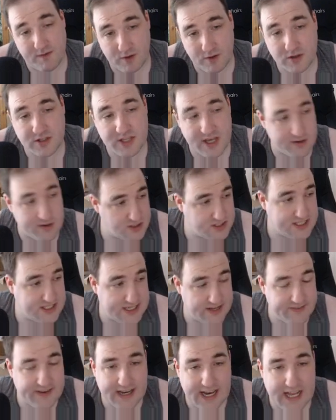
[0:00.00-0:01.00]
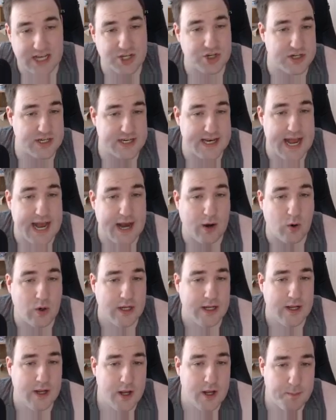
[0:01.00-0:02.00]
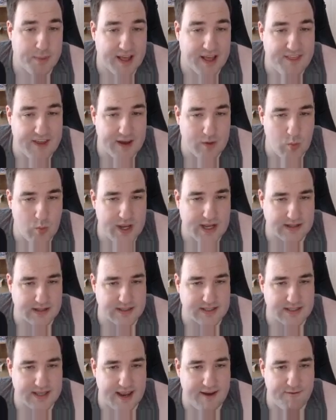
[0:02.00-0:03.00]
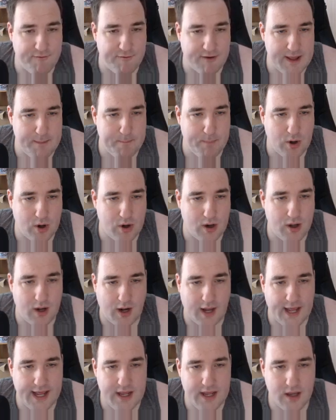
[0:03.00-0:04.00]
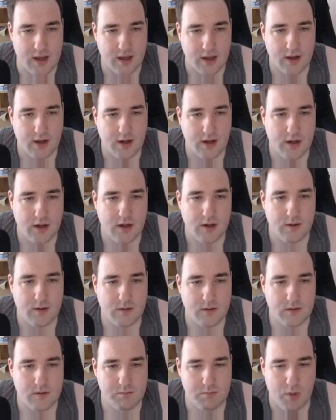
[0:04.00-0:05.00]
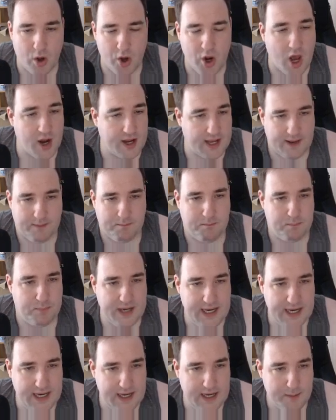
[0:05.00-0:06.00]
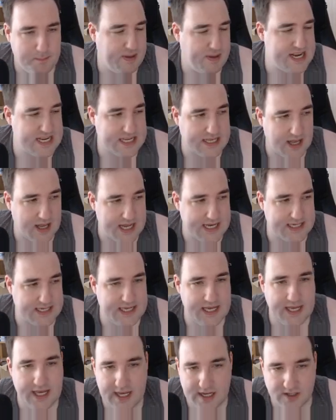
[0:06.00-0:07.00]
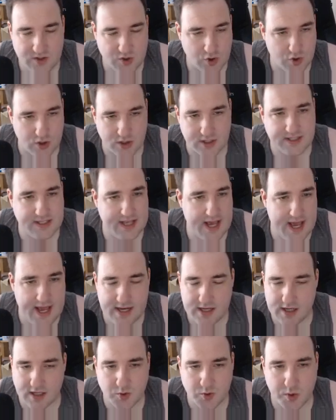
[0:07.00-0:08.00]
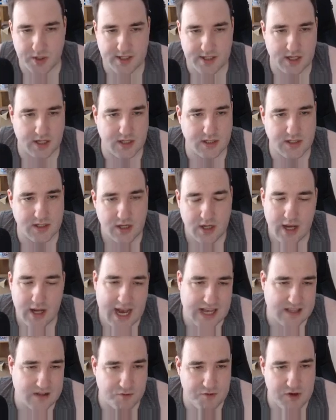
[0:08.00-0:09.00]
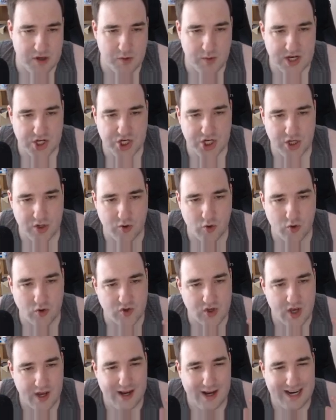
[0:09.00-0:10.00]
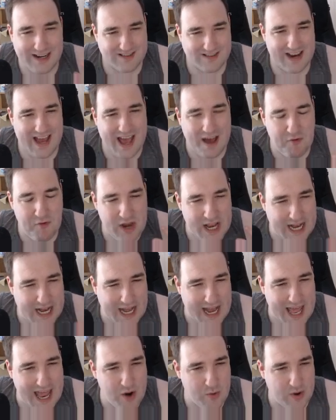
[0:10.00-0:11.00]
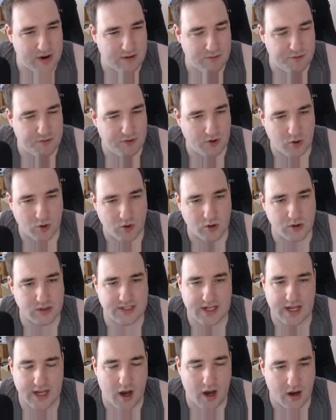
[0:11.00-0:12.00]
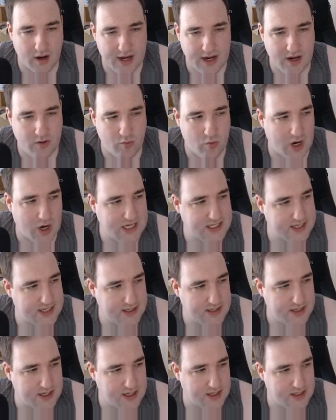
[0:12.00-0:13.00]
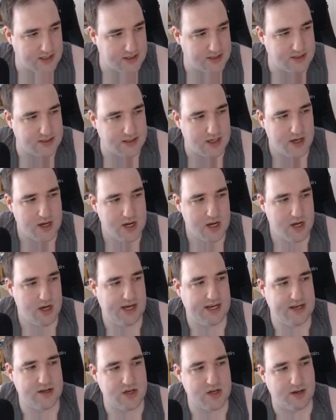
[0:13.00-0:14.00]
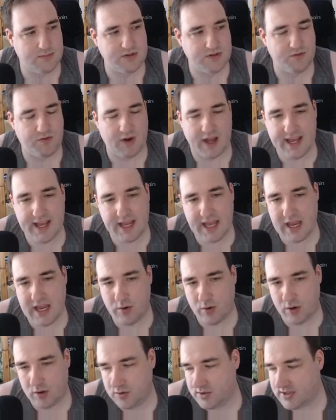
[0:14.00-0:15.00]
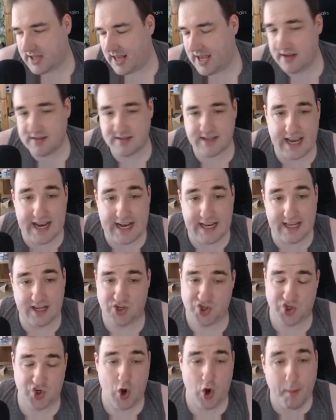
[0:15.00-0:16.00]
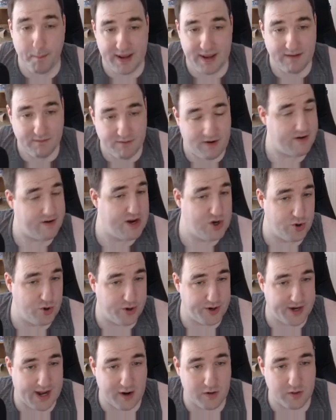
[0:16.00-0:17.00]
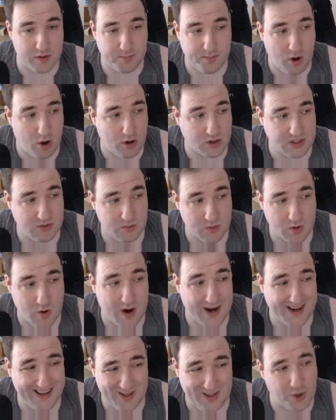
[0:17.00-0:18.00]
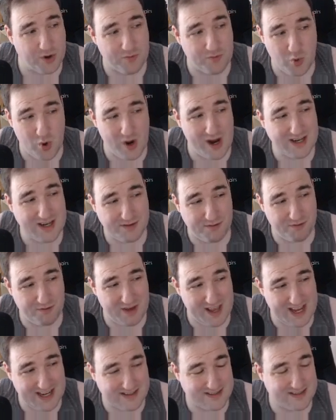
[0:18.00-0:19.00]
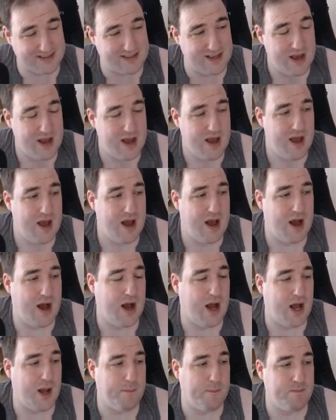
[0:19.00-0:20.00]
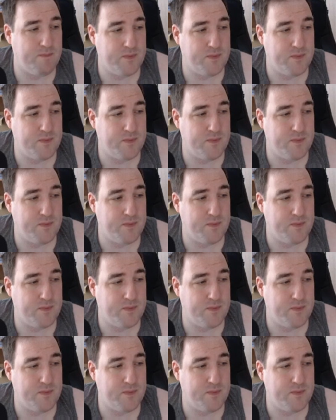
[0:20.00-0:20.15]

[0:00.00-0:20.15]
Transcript: those heroes is living legend now. But I think we can safely put, Monarch in B, baseline tier. It's a good set, does what it does, has a few issues. It doesn't have any glaring flaws like Arcane Rising does, in terms of, heroes like Azalea just not being very good out of the box and requiring a lot of work to fix. Kano